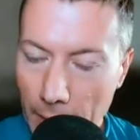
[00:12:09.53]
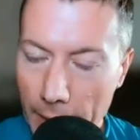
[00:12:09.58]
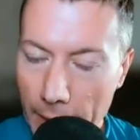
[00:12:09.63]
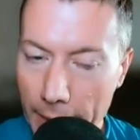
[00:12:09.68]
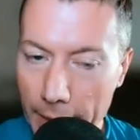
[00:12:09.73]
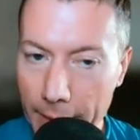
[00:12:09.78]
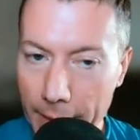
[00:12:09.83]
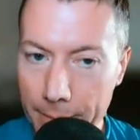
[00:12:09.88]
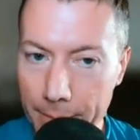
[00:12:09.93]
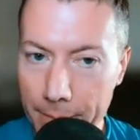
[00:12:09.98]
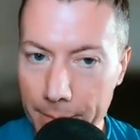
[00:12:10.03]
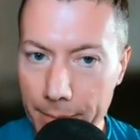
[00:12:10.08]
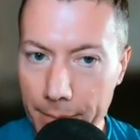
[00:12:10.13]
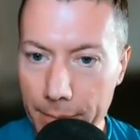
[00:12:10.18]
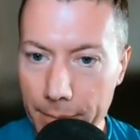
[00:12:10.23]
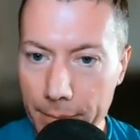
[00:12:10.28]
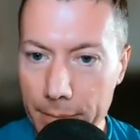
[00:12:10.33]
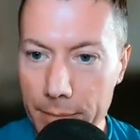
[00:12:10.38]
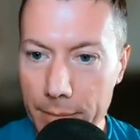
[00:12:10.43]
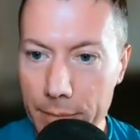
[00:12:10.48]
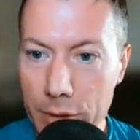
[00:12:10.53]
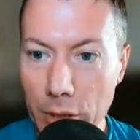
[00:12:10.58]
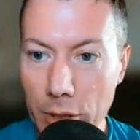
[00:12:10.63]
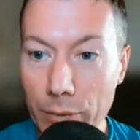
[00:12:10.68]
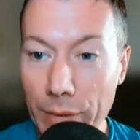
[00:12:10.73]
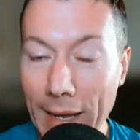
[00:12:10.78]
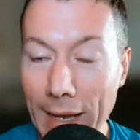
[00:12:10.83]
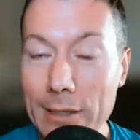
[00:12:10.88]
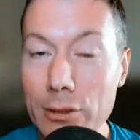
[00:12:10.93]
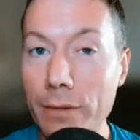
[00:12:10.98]
So
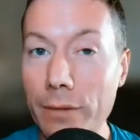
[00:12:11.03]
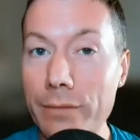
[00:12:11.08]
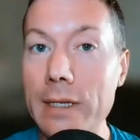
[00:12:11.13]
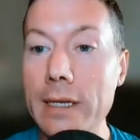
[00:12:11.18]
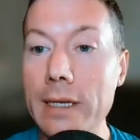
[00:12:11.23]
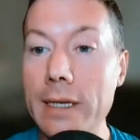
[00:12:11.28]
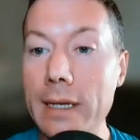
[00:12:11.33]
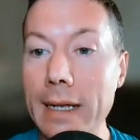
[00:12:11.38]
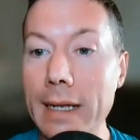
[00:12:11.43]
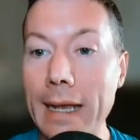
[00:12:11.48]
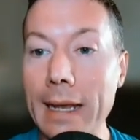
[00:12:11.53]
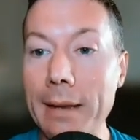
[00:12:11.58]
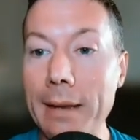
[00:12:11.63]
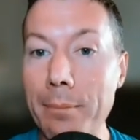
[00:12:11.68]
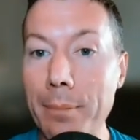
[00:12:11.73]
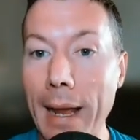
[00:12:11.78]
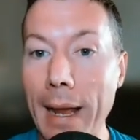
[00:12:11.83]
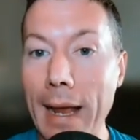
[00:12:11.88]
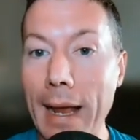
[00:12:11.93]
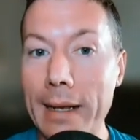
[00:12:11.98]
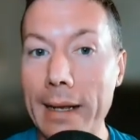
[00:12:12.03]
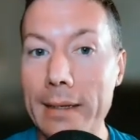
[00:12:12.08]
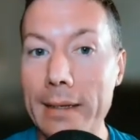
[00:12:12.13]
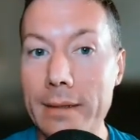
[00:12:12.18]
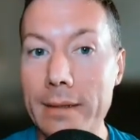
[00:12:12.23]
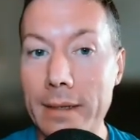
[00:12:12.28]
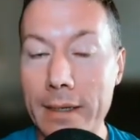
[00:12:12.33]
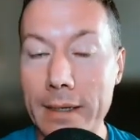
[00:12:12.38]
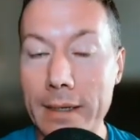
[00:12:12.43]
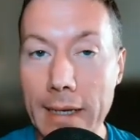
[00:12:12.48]
that is obviously going to impact
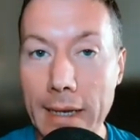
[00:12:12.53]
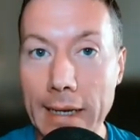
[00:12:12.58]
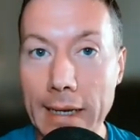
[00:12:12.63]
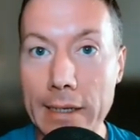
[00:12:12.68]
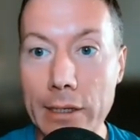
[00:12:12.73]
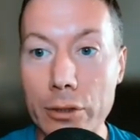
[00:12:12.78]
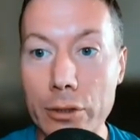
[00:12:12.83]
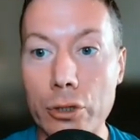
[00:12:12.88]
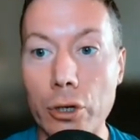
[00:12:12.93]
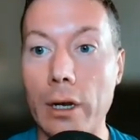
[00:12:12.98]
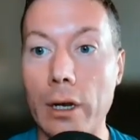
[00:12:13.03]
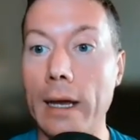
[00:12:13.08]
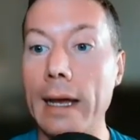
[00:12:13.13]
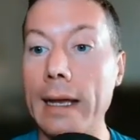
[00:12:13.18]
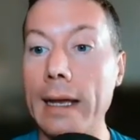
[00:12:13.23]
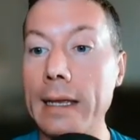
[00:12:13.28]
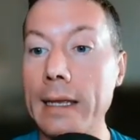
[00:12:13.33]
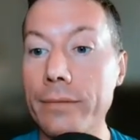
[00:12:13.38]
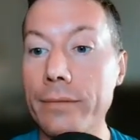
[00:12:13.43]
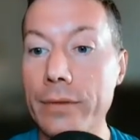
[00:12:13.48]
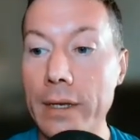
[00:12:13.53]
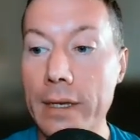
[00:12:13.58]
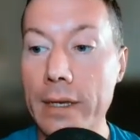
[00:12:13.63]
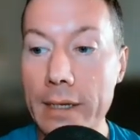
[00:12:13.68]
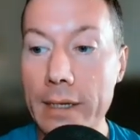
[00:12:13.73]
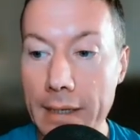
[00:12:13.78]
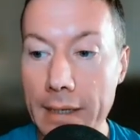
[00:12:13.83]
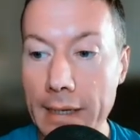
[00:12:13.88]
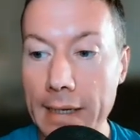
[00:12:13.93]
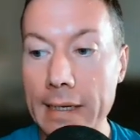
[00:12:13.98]
the Canadian dollar and give the
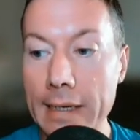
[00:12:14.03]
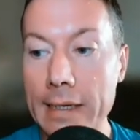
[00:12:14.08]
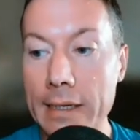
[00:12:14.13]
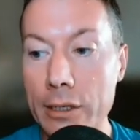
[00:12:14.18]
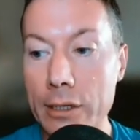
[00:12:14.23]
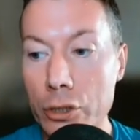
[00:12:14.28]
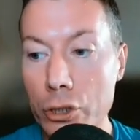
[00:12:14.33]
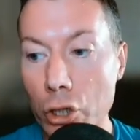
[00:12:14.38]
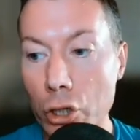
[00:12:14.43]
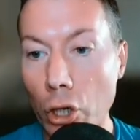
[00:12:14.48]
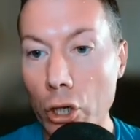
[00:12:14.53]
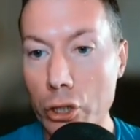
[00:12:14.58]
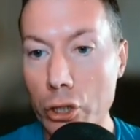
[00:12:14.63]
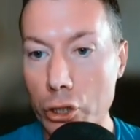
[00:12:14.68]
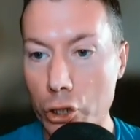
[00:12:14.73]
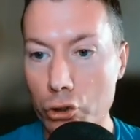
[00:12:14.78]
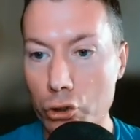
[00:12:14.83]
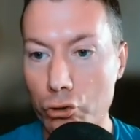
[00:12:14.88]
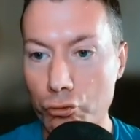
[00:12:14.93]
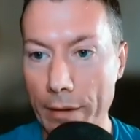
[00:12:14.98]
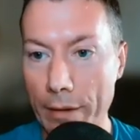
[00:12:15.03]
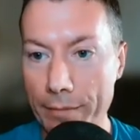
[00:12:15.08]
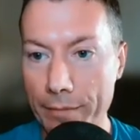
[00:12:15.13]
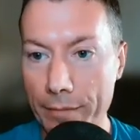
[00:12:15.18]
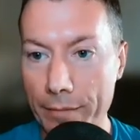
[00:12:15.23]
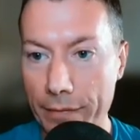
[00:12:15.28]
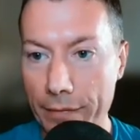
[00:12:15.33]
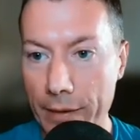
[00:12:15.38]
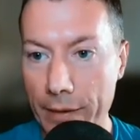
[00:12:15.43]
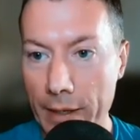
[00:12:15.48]
Canadian dollar
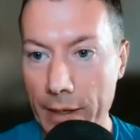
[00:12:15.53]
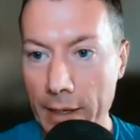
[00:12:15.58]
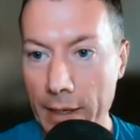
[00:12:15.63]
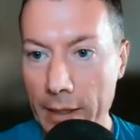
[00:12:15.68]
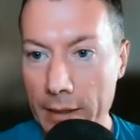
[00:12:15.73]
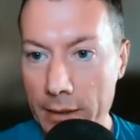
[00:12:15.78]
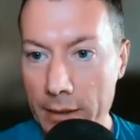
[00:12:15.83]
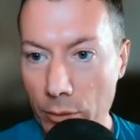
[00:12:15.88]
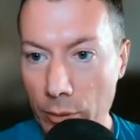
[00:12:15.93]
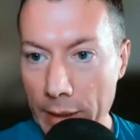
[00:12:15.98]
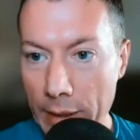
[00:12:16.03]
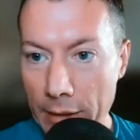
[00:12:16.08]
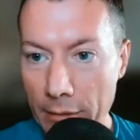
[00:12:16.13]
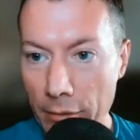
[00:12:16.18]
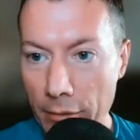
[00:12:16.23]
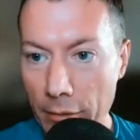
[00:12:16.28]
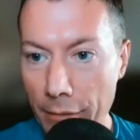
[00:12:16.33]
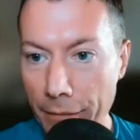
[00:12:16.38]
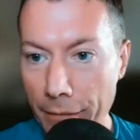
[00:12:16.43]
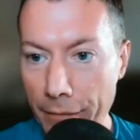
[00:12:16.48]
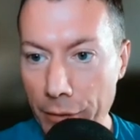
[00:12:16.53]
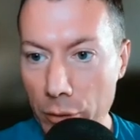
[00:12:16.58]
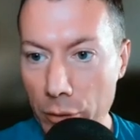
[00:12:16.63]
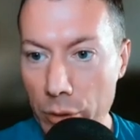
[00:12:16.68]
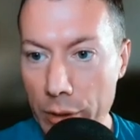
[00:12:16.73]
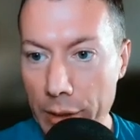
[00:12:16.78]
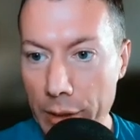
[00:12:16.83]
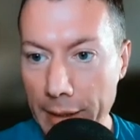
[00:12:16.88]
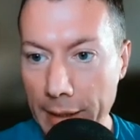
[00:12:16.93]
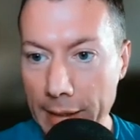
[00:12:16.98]
strength. So here are a few
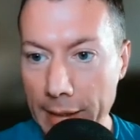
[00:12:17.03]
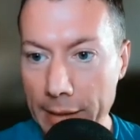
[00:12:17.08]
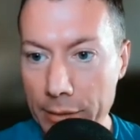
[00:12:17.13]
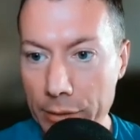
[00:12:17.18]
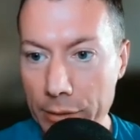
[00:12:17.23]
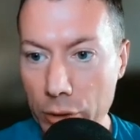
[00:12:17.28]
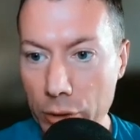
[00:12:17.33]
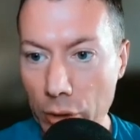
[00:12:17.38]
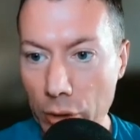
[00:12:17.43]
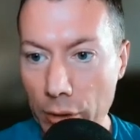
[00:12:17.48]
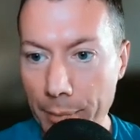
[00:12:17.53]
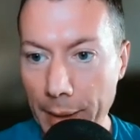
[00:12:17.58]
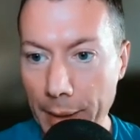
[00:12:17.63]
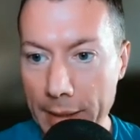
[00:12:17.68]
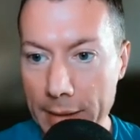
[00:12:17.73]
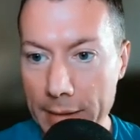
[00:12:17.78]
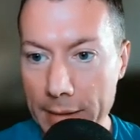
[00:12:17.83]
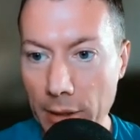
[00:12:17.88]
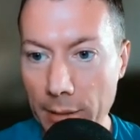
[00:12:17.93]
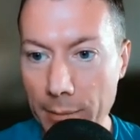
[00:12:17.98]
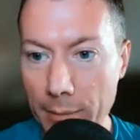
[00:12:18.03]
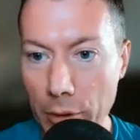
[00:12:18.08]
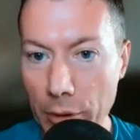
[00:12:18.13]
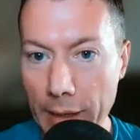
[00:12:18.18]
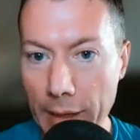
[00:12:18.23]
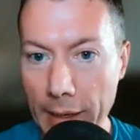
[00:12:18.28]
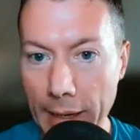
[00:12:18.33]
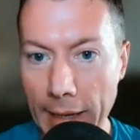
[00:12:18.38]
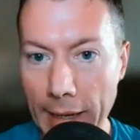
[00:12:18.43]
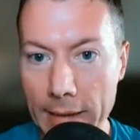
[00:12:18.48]
Canadian dollar pairs I'm
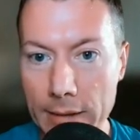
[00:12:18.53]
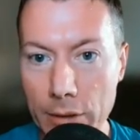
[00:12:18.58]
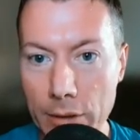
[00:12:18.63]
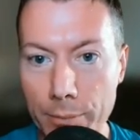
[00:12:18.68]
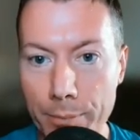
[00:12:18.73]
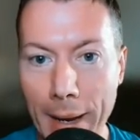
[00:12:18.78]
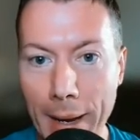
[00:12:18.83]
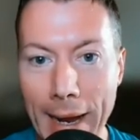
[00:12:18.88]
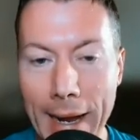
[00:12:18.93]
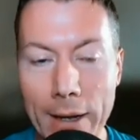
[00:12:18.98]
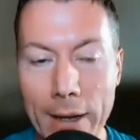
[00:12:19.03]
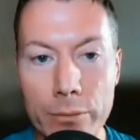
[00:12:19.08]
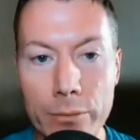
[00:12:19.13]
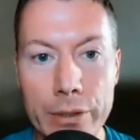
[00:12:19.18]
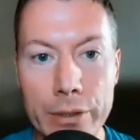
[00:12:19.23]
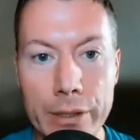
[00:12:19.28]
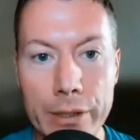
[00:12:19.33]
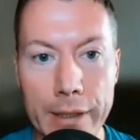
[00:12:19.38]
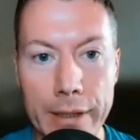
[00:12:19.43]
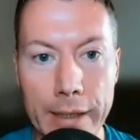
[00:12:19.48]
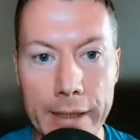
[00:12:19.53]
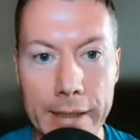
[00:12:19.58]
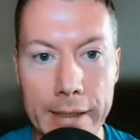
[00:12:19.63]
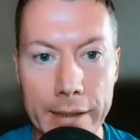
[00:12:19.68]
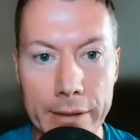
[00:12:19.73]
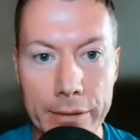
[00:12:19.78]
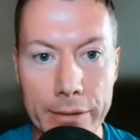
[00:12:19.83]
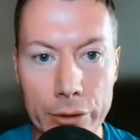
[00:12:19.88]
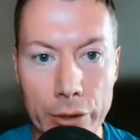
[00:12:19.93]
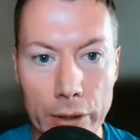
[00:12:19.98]
looking at. So pound
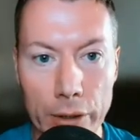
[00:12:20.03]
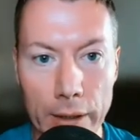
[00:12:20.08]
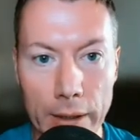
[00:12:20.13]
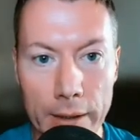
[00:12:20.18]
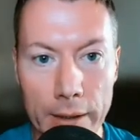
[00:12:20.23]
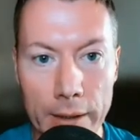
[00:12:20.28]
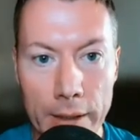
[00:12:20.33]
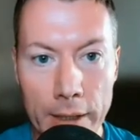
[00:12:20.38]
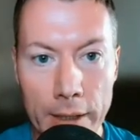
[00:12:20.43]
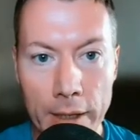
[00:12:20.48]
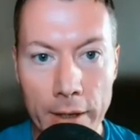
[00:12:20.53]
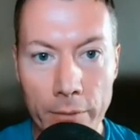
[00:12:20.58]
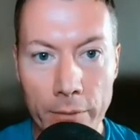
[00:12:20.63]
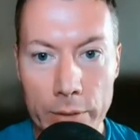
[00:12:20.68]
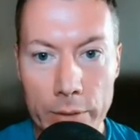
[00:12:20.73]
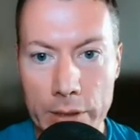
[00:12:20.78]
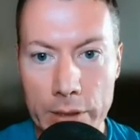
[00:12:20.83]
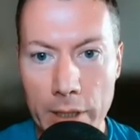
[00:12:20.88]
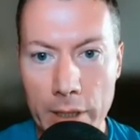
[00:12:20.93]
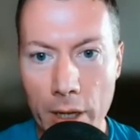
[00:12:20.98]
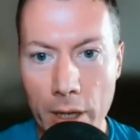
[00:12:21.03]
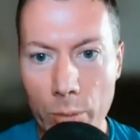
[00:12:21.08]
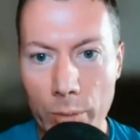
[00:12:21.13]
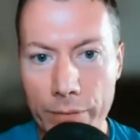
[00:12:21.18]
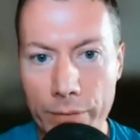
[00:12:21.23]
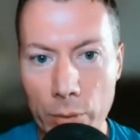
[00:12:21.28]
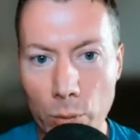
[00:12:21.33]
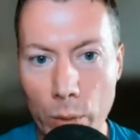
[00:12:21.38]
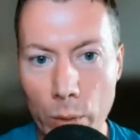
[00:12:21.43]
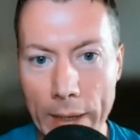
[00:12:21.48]
Canadian dollar. If we start
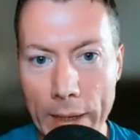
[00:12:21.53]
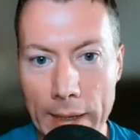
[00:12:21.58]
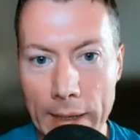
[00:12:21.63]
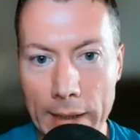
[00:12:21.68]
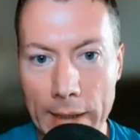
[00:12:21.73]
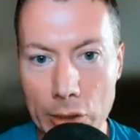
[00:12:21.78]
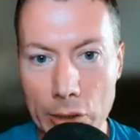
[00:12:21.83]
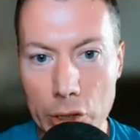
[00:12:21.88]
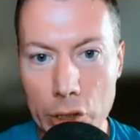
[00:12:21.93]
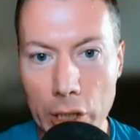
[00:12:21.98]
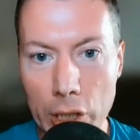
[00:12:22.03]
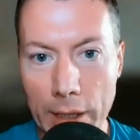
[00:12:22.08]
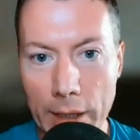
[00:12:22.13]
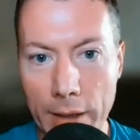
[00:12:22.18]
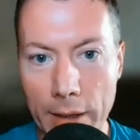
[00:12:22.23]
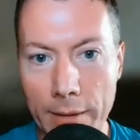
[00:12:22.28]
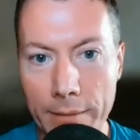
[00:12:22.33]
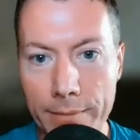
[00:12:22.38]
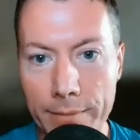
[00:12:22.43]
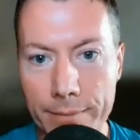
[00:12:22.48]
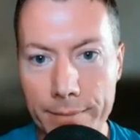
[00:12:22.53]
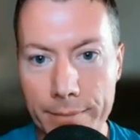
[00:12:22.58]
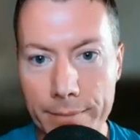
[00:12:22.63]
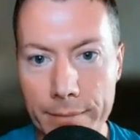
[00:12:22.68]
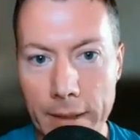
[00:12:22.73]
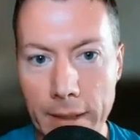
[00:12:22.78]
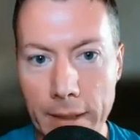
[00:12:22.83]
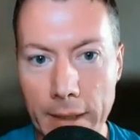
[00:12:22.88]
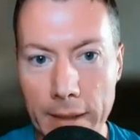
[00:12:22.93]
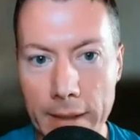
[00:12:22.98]
with the weekly chart,
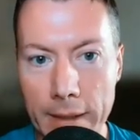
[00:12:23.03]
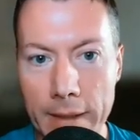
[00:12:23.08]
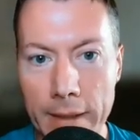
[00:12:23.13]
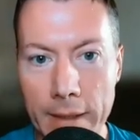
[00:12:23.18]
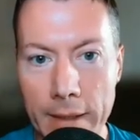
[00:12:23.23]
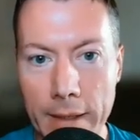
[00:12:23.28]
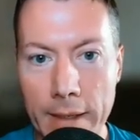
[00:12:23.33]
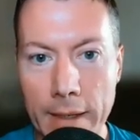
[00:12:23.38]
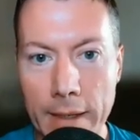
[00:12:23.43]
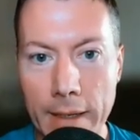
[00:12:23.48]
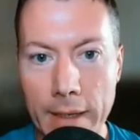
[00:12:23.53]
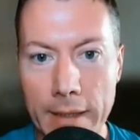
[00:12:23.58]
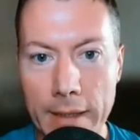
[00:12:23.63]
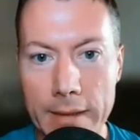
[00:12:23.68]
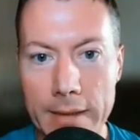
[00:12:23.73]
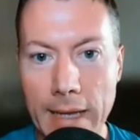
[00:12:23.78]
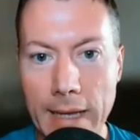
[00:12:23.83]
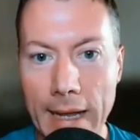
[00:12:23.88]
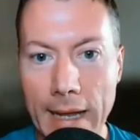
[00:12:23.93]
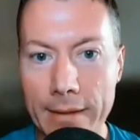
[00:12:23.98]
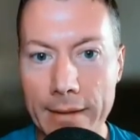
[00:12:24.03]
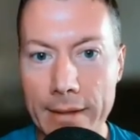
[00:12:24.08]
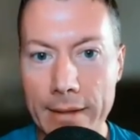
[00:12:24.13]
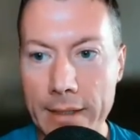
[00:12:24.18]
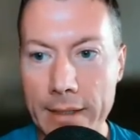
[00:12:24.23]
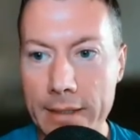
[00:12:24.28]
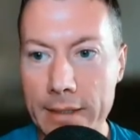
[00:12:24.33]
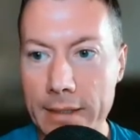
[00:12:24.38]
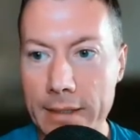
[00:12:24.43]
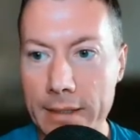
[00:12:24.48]
okay? It's at
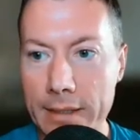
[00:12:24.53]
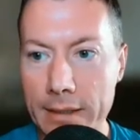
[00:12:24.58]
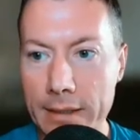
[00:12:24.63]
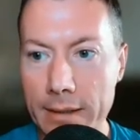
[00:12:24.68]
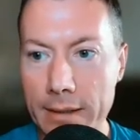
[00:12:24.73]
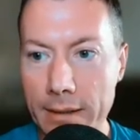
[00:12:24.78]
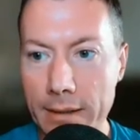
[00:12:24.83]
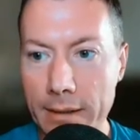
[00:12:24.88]
this